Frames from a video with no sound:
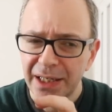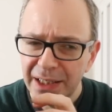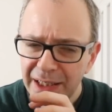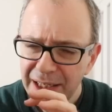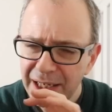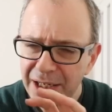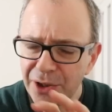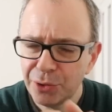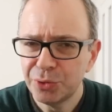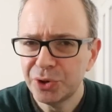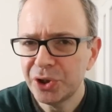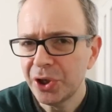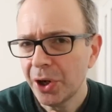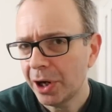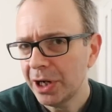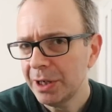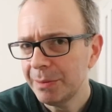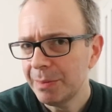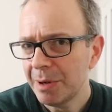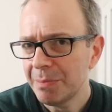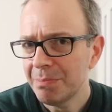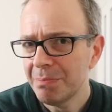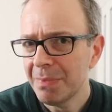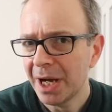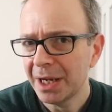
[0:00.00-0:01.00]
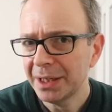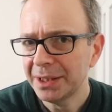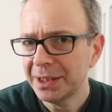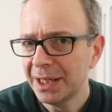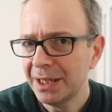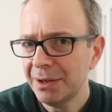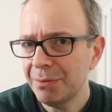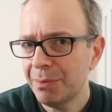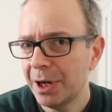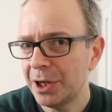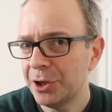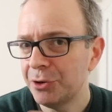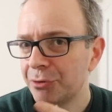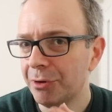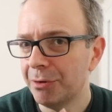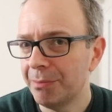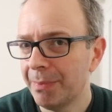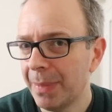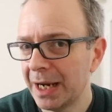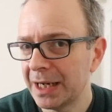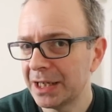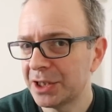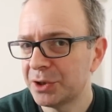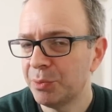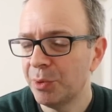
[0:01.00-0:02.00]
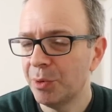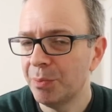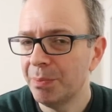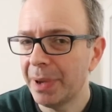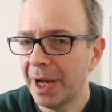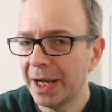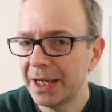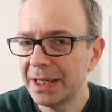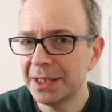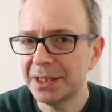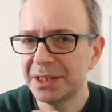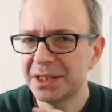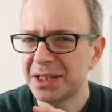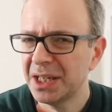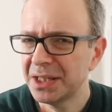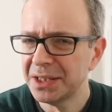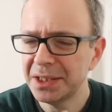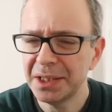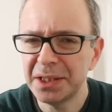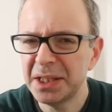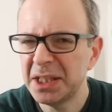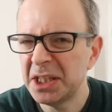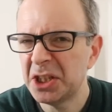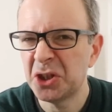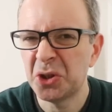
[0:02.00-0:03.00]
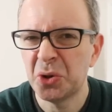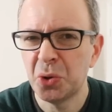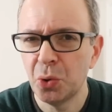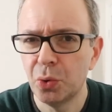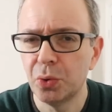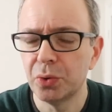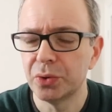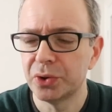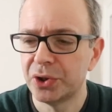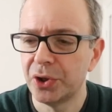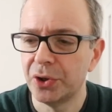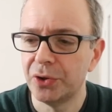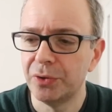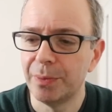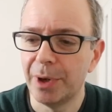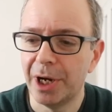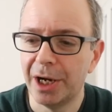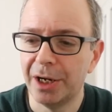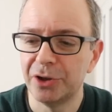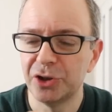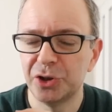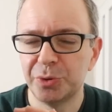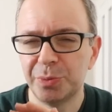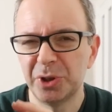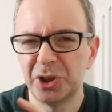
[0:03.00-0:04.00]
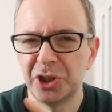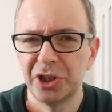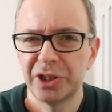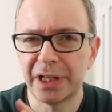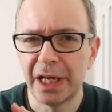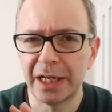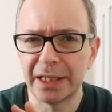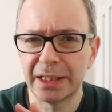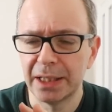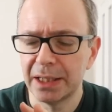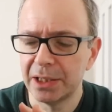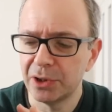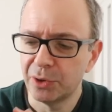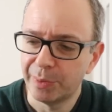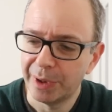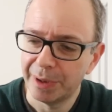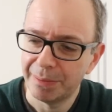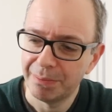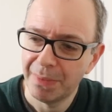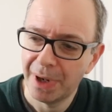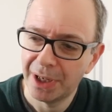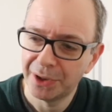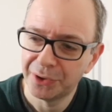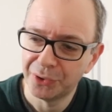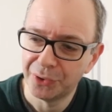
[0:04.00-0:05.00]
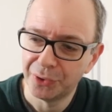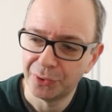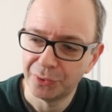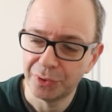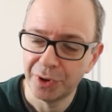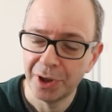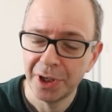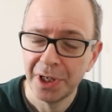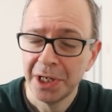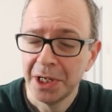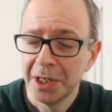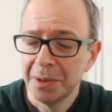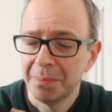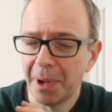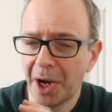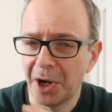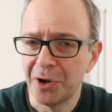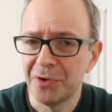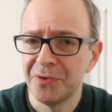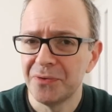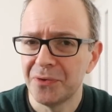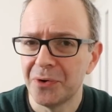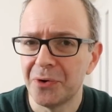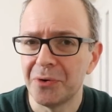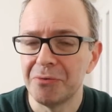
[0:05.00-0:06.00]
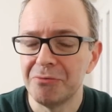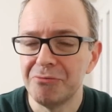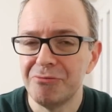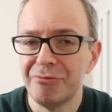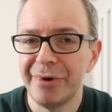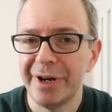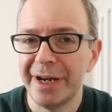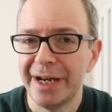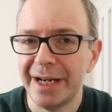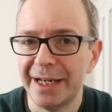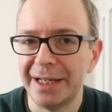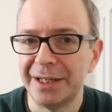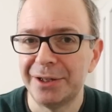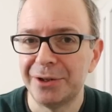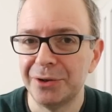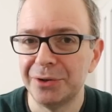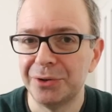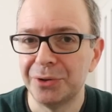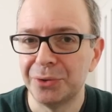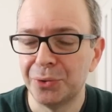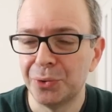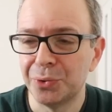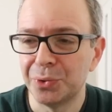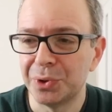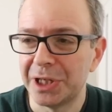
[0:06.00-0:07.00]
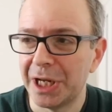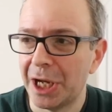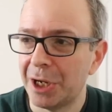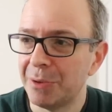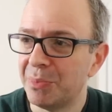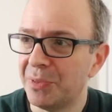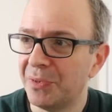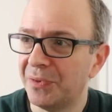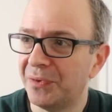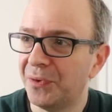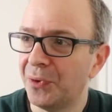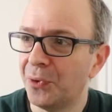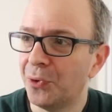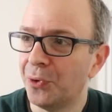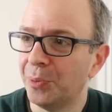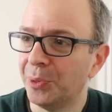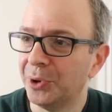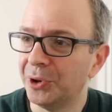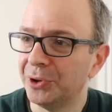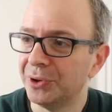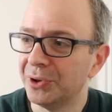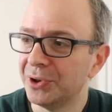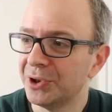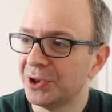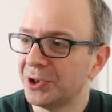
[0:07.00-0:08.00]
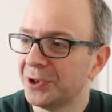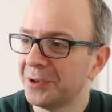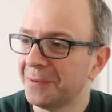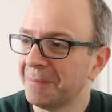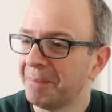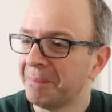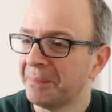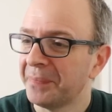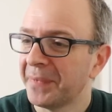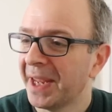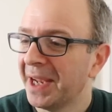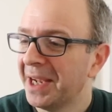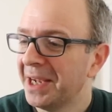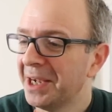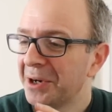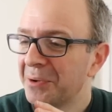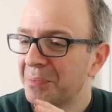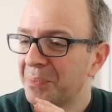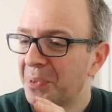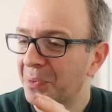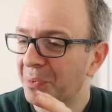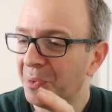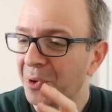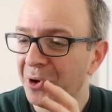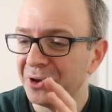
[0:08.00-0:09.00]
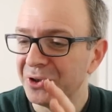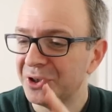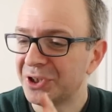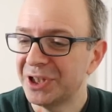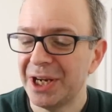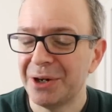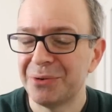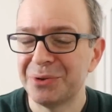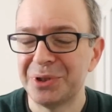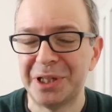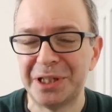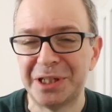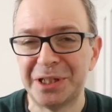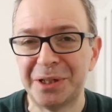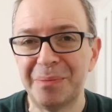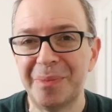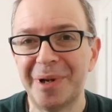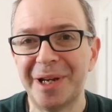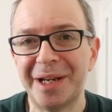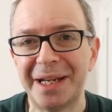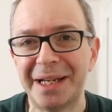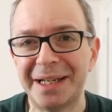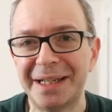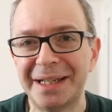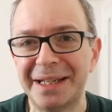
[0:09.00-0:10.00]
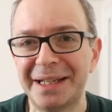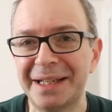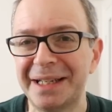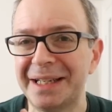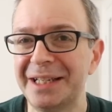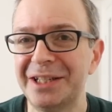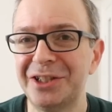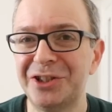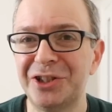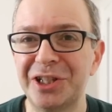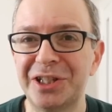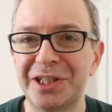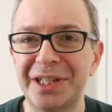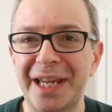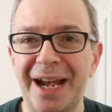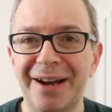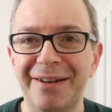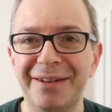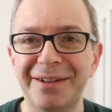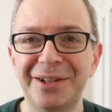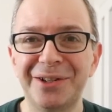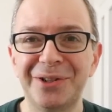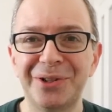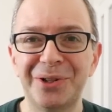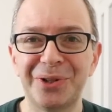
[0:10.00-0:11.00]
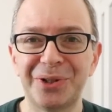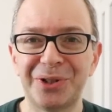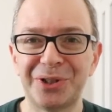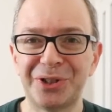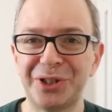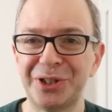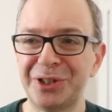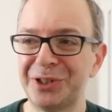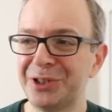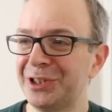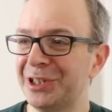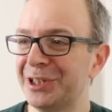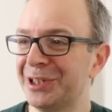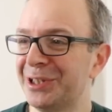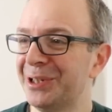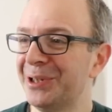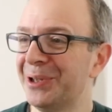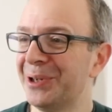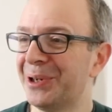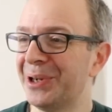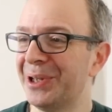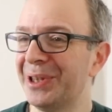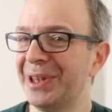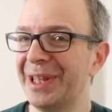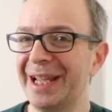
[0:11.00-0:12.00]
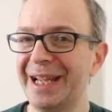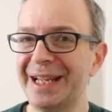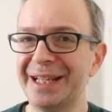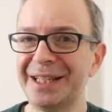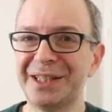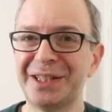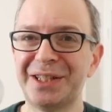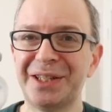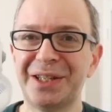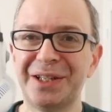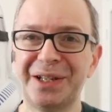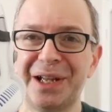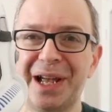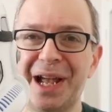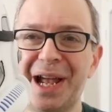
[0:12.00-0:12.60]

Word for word: Little tiny bit muddy when you're at maximum bass, doesn't distort too much, but just gets a little bit muddled, but overall really good audio performance. But what sells it to me is just how it looks. Just look at this.